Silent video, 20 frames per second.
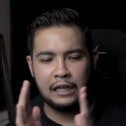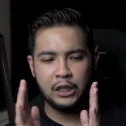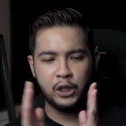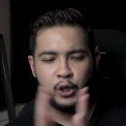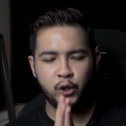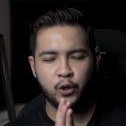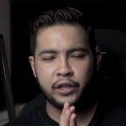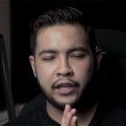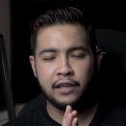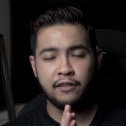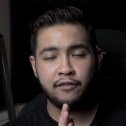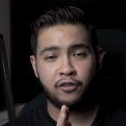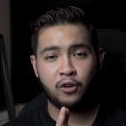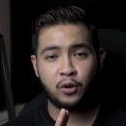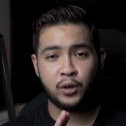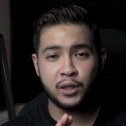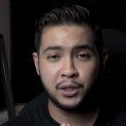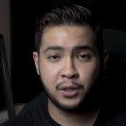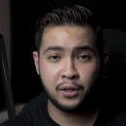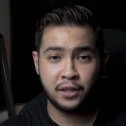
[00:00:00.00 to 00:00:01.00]
Looking
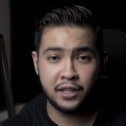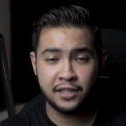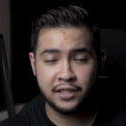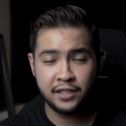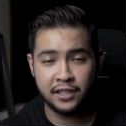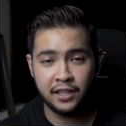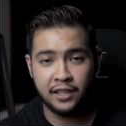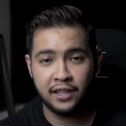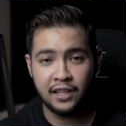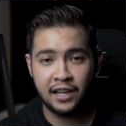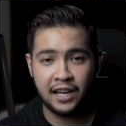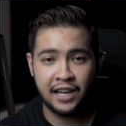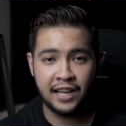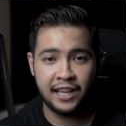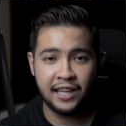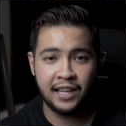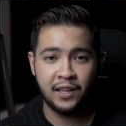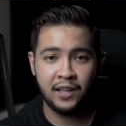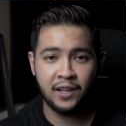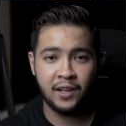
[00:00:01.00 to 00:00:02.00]
forward to this year,
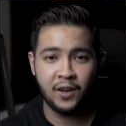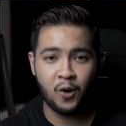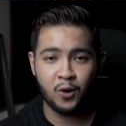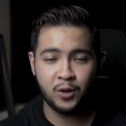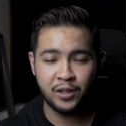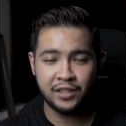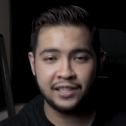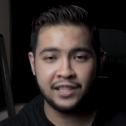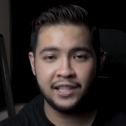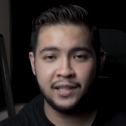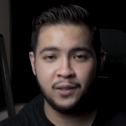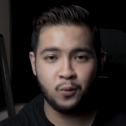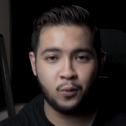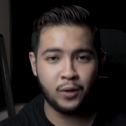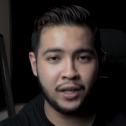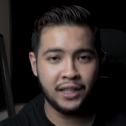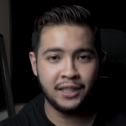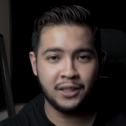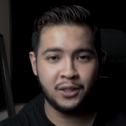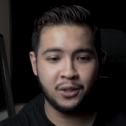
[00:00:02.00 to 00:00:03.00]
I honestly
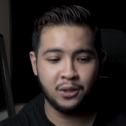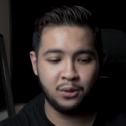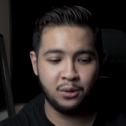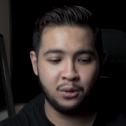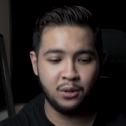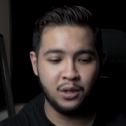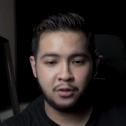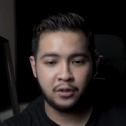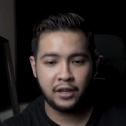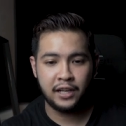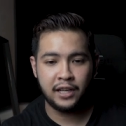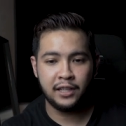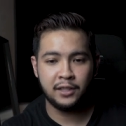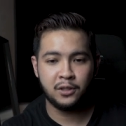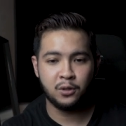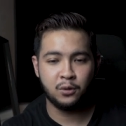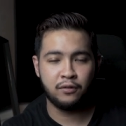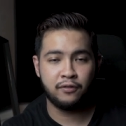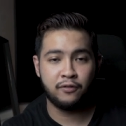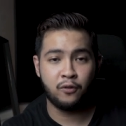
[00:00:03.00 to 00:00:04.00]
want to try
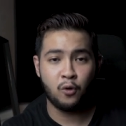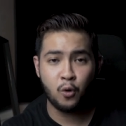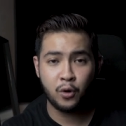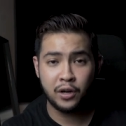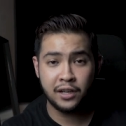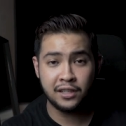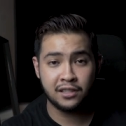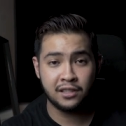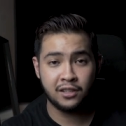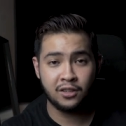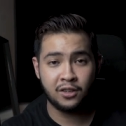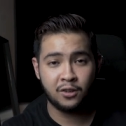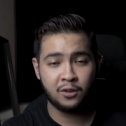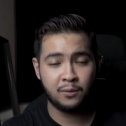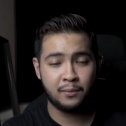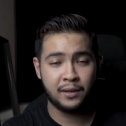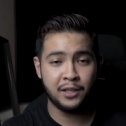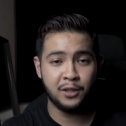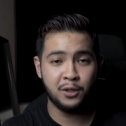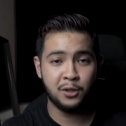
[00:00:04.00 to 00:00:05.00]
to focus a lot
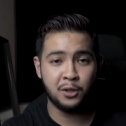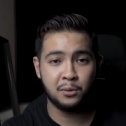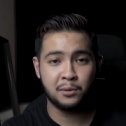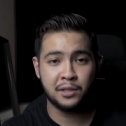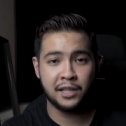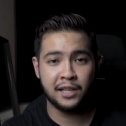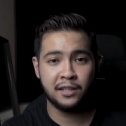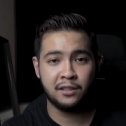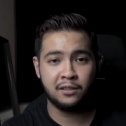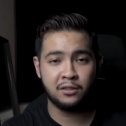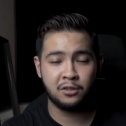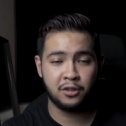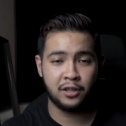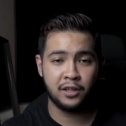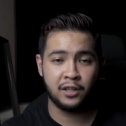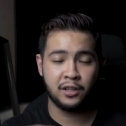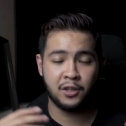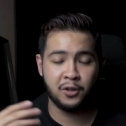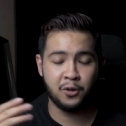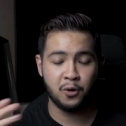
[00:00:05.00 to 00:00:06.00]
on my YouTube channel,
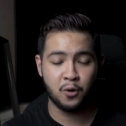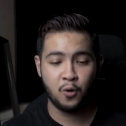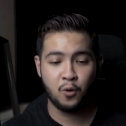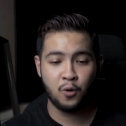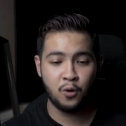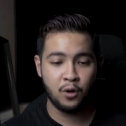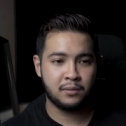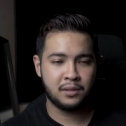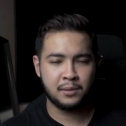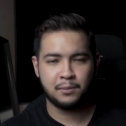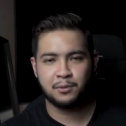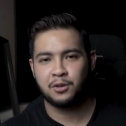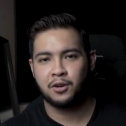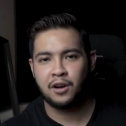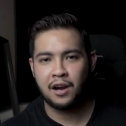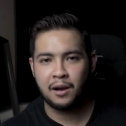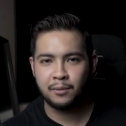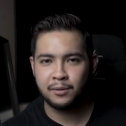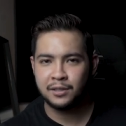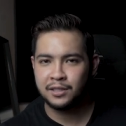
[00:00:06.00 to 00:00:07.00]
trying to grow
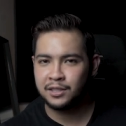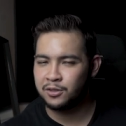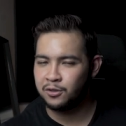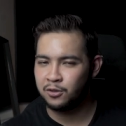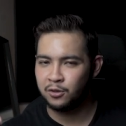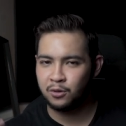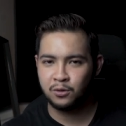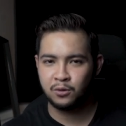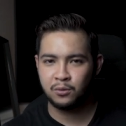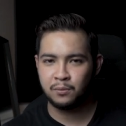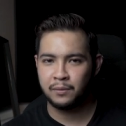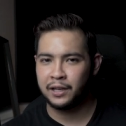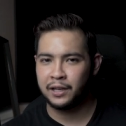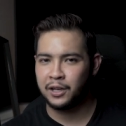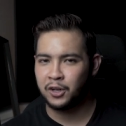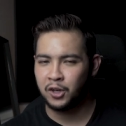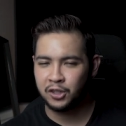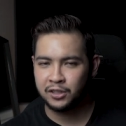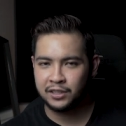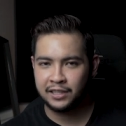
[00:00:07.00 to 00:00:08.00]
subscribers, grow my
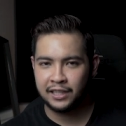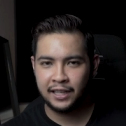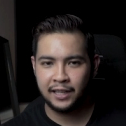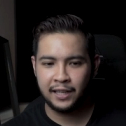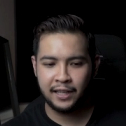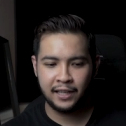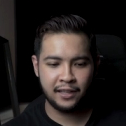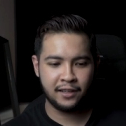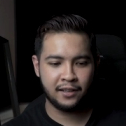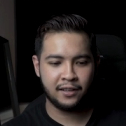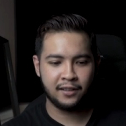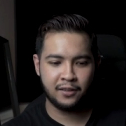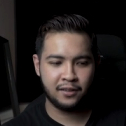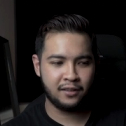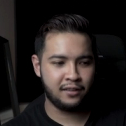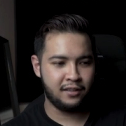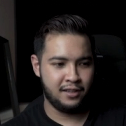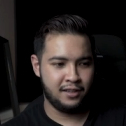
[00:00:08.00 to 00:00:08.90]
content, and